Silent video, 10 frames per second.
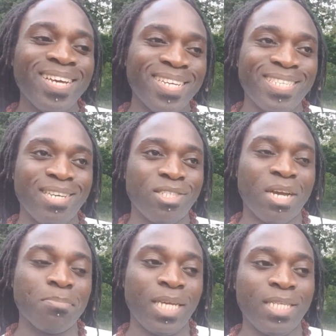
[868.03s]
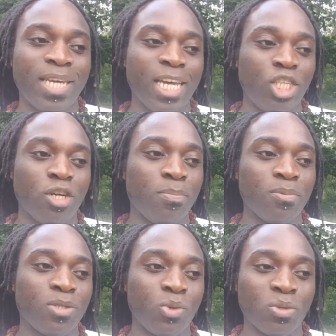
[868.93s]
Sounds like I'm saying ketchup
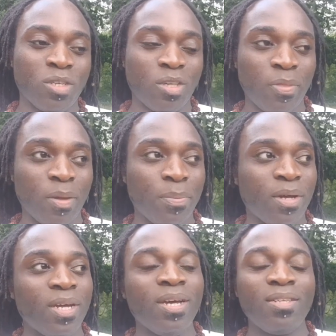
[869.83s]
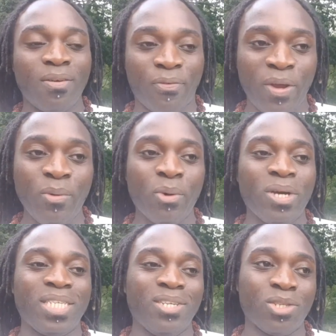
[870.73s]
sauce or something, but the free will
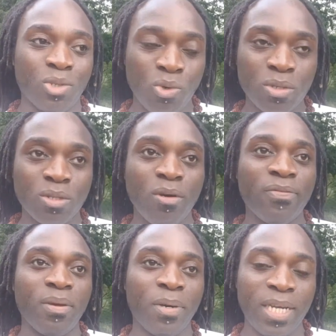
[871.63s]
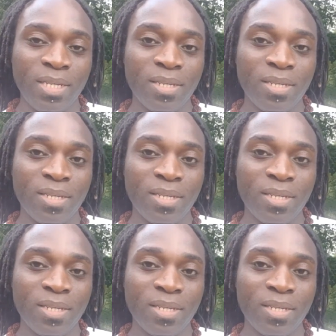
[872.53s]
is in the source of the mind.